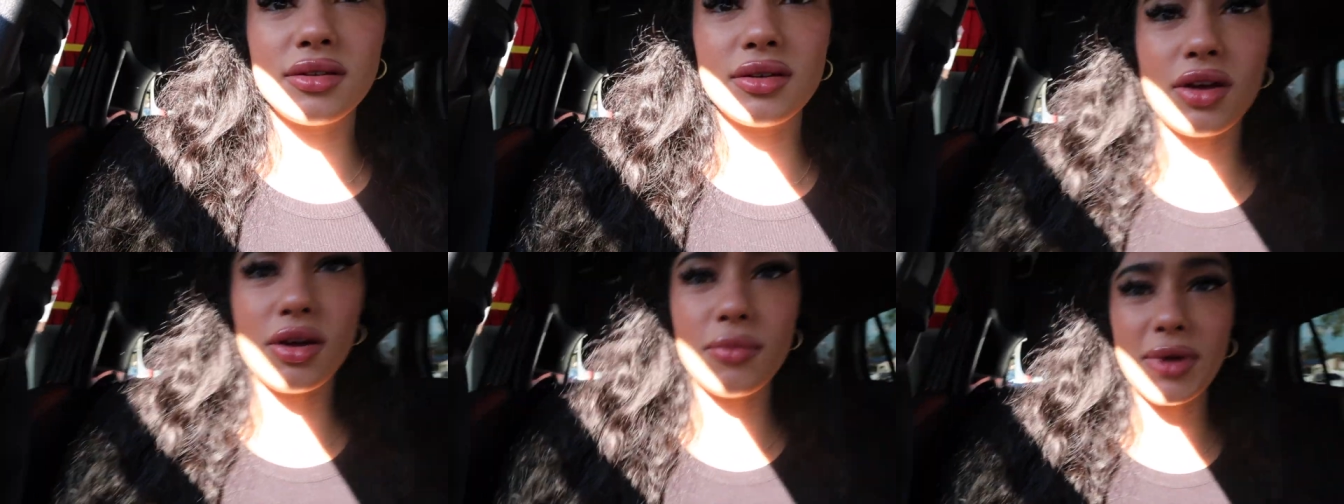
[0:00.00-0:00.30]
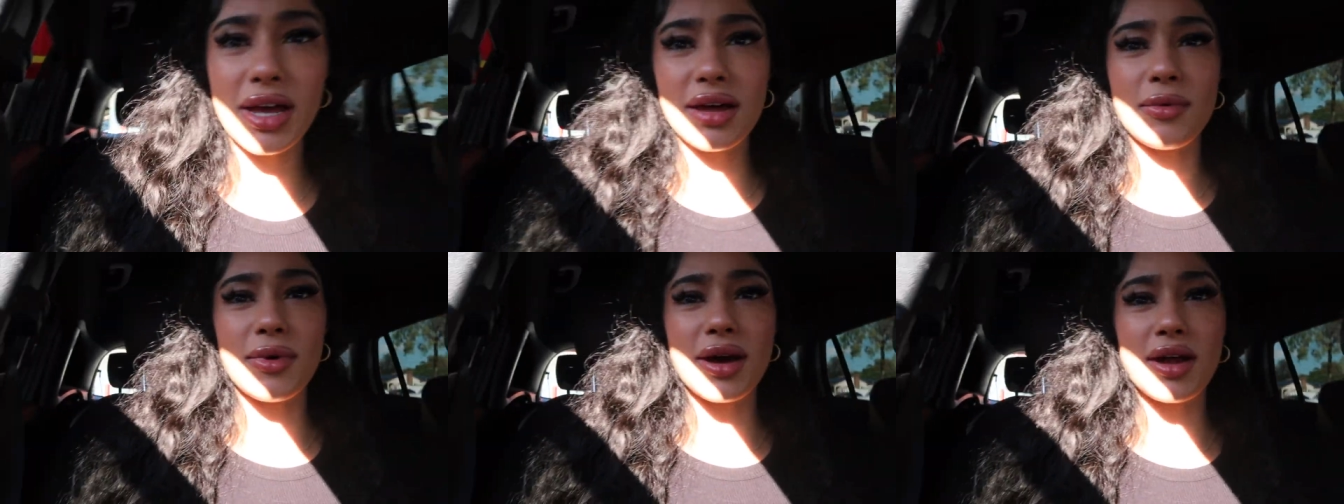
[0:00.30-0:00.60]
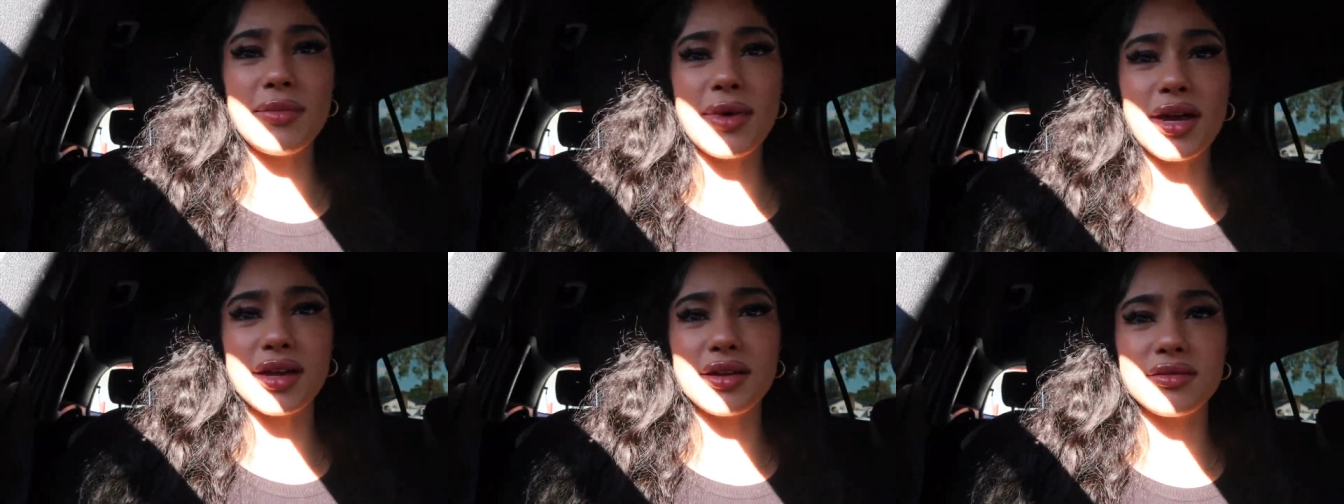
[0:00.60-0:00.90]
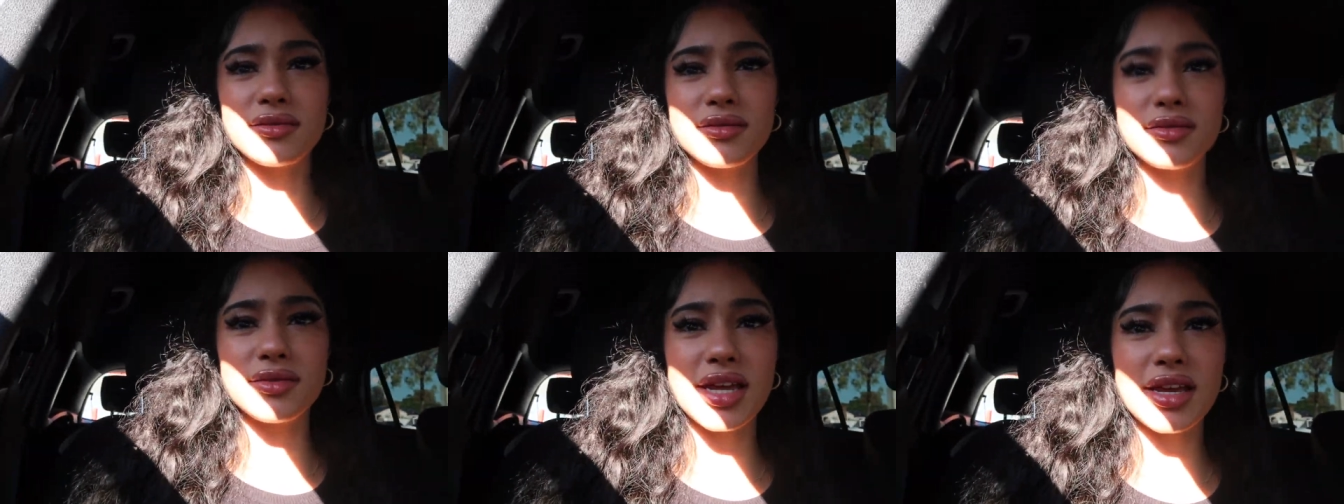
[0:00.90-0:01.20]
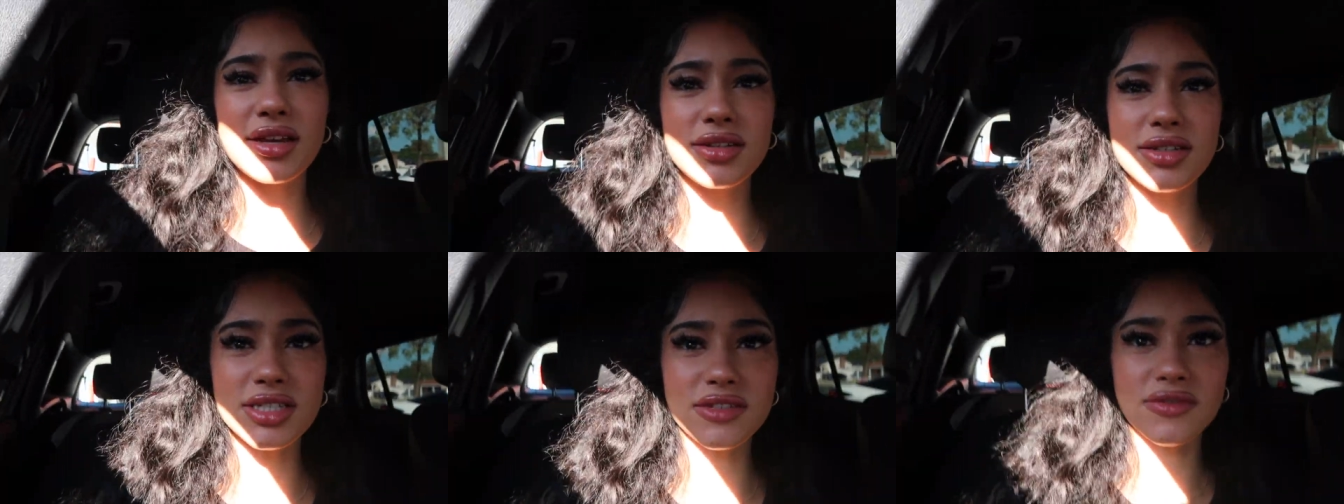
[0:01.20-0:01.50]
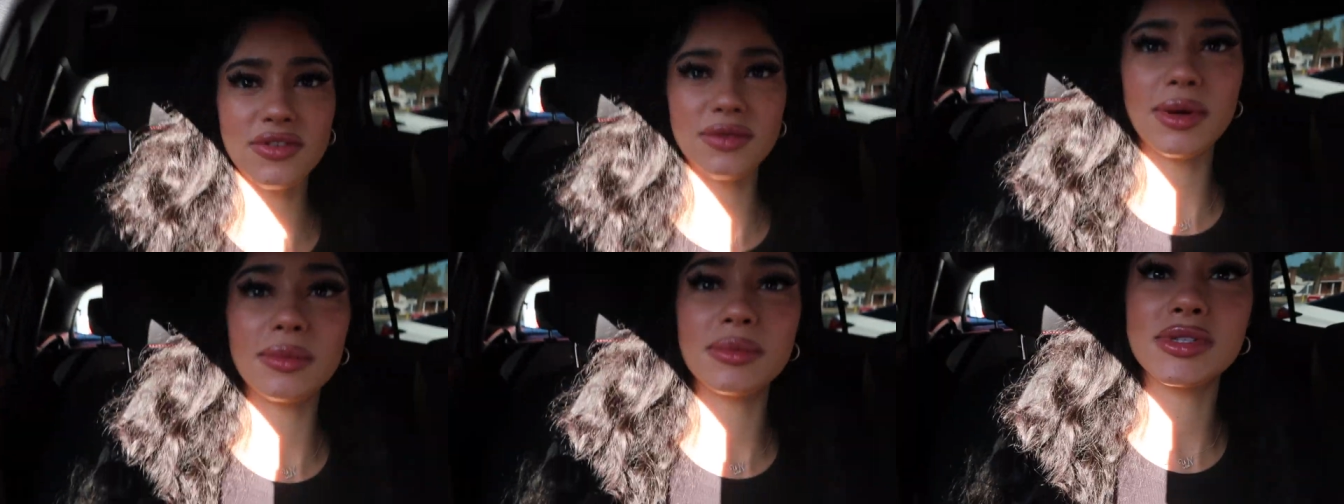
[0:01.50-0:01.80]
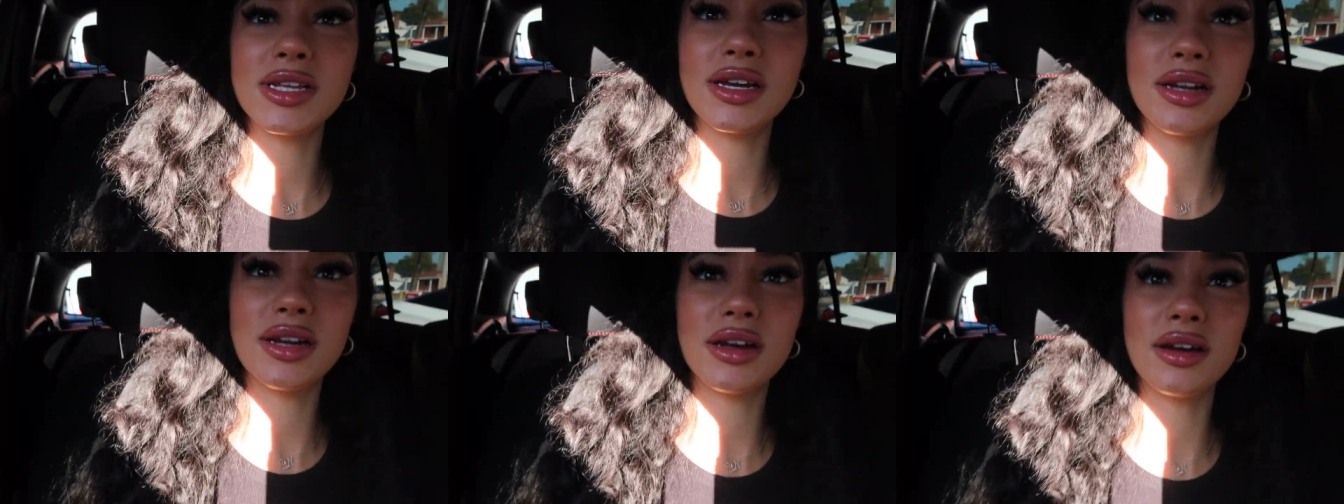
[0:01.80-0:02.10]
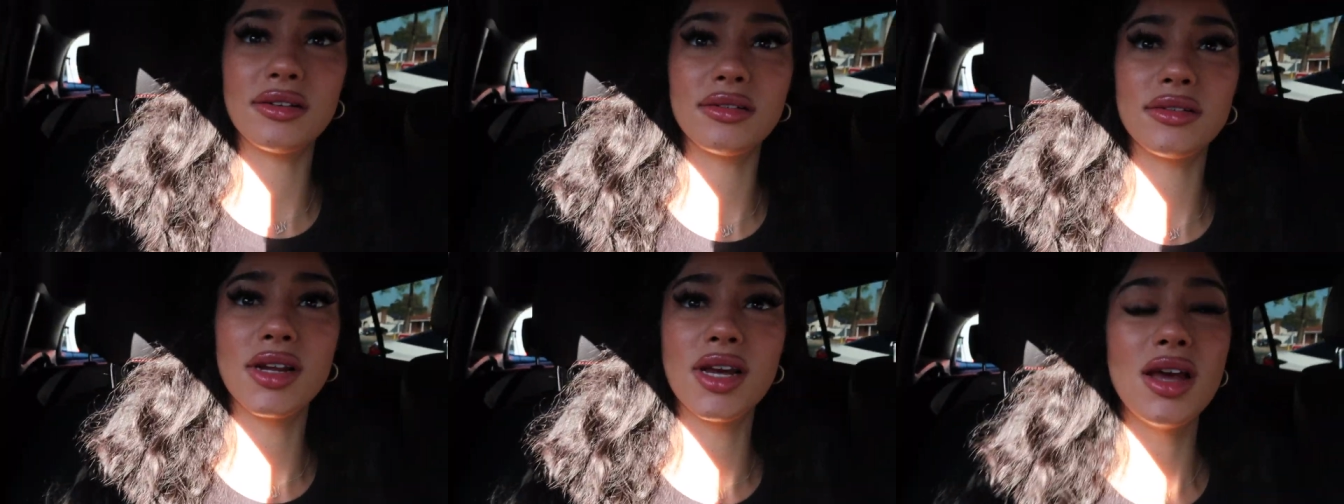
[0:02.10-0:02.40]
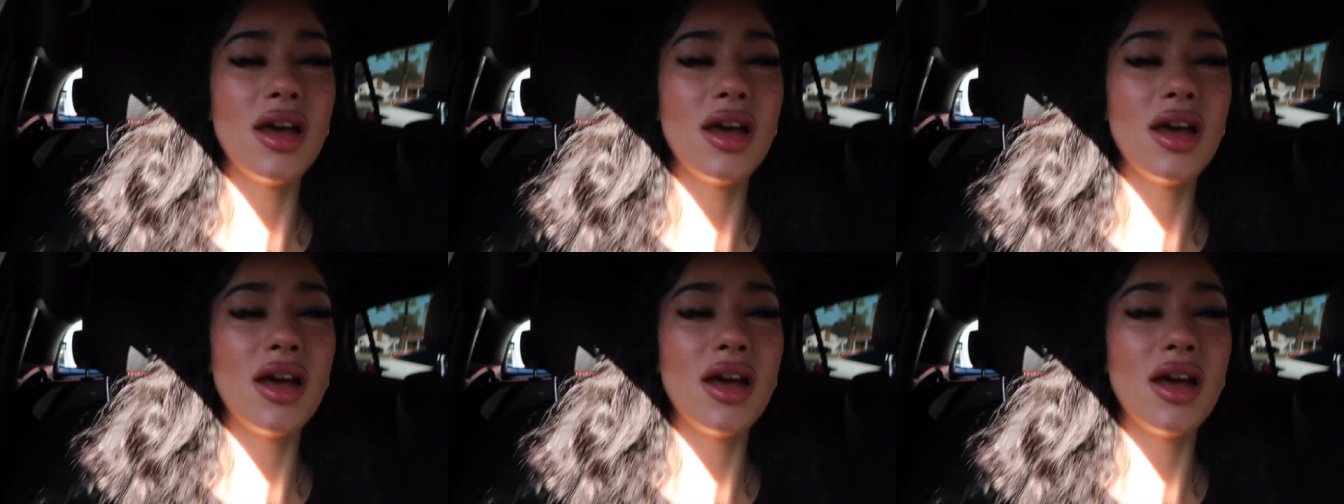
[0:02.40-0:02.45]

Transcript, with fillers: Oh my, why my thing just flip upside down?